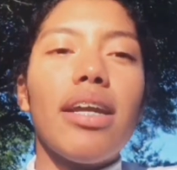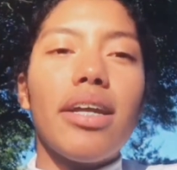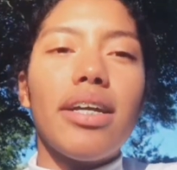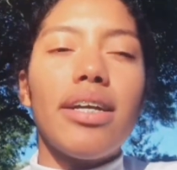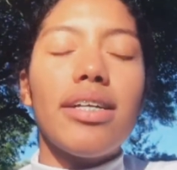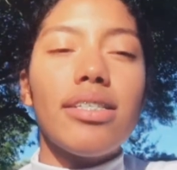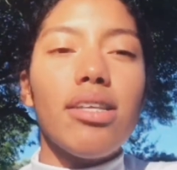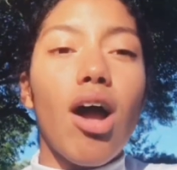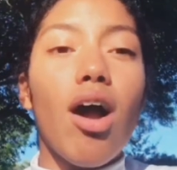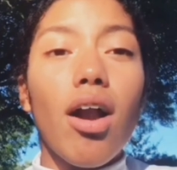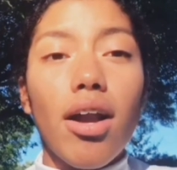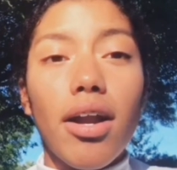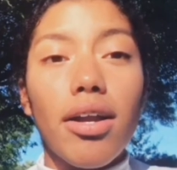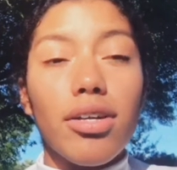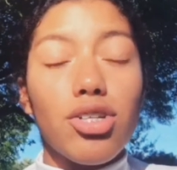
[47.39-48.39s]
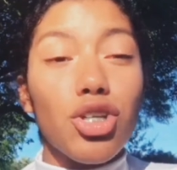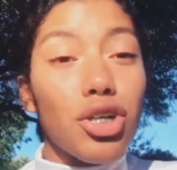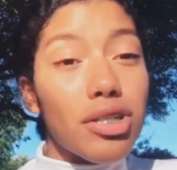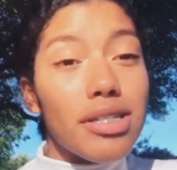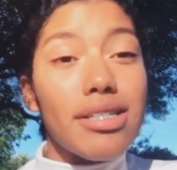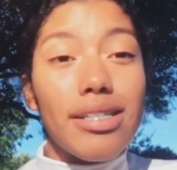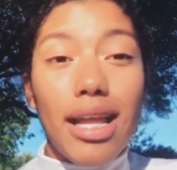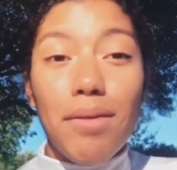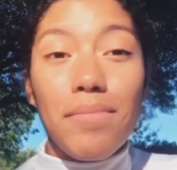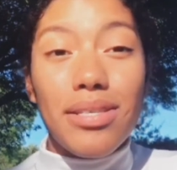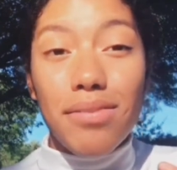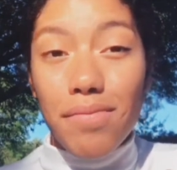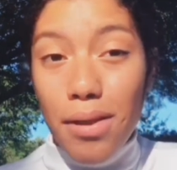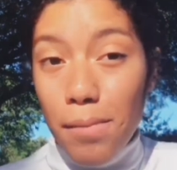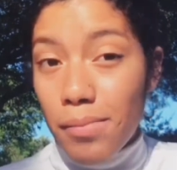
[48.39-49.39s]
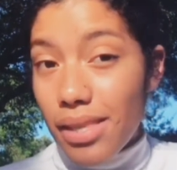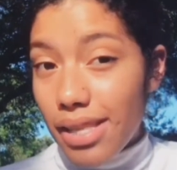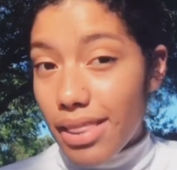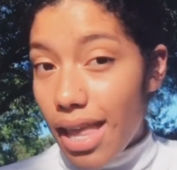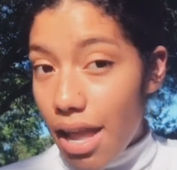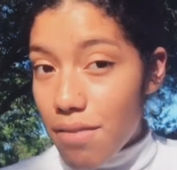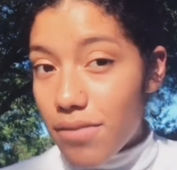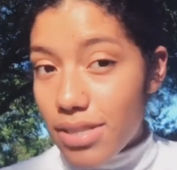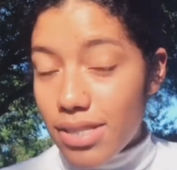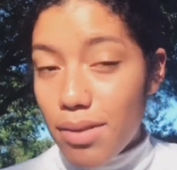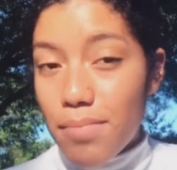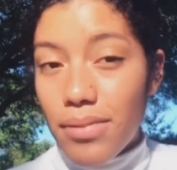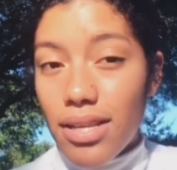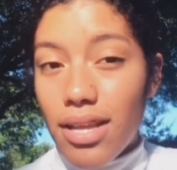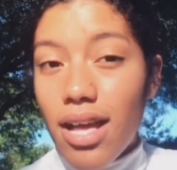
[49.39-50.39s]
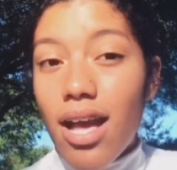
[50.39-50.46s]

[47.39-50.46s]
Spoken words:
because our church's name is Family Life Assembly.